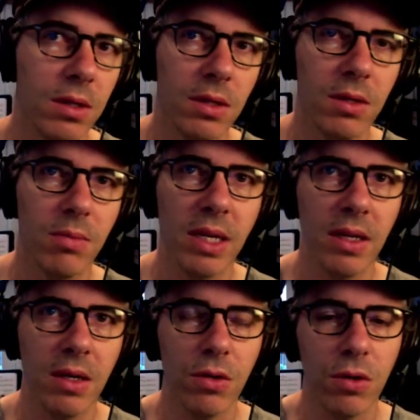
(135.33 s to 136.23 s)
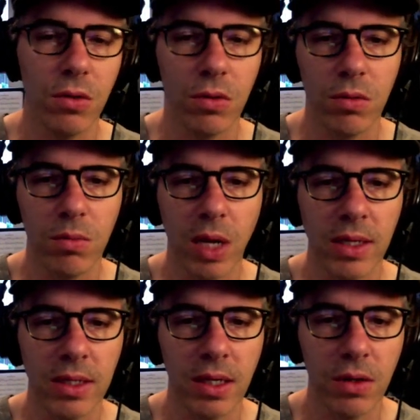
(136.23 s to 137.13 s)
depending on your
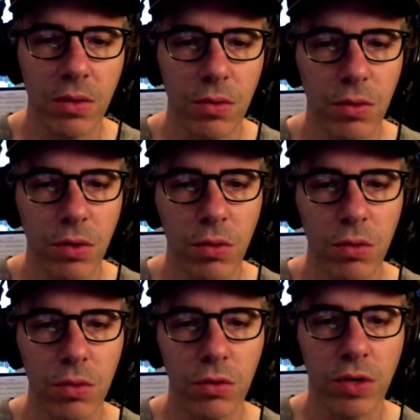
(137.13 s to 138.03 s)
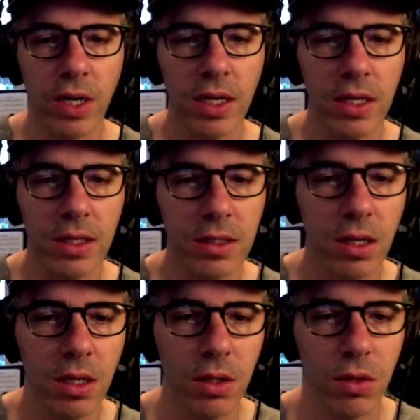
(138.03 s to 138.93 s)
mindset or your trainees,
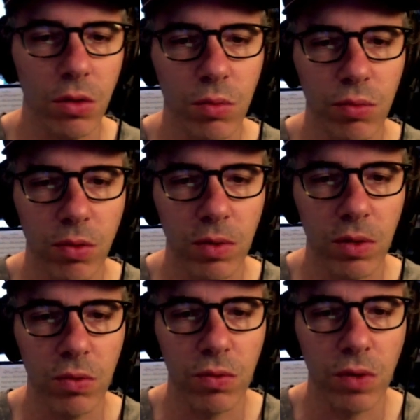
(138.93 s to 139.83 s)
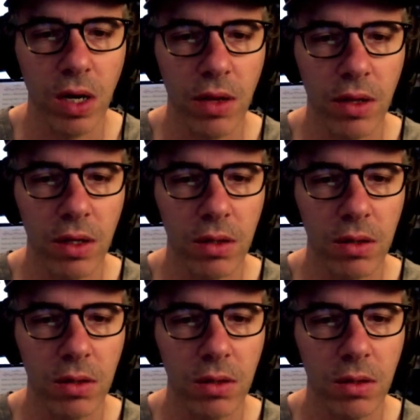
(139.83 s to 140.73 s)
you probably would rather
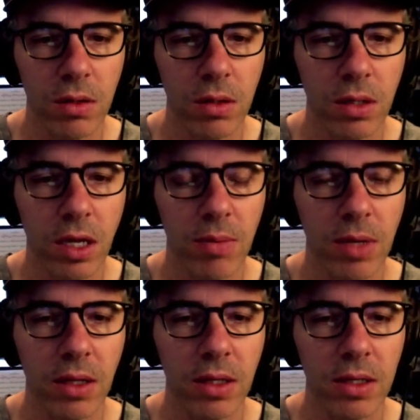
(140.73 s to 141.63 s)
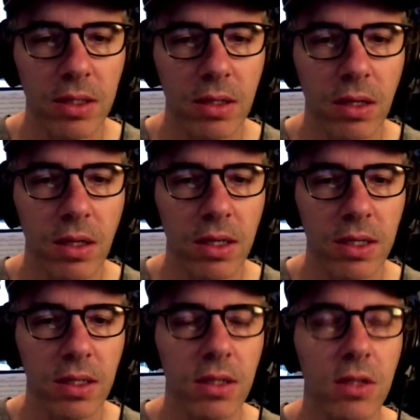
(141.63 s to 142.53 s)
keep unlisted, at
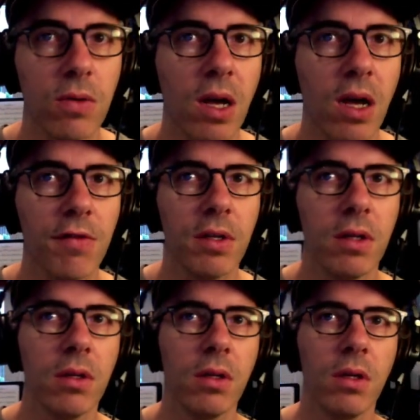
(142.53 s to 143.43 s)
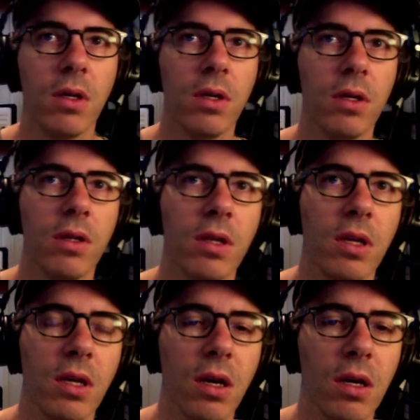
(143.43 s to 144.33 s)
least until after the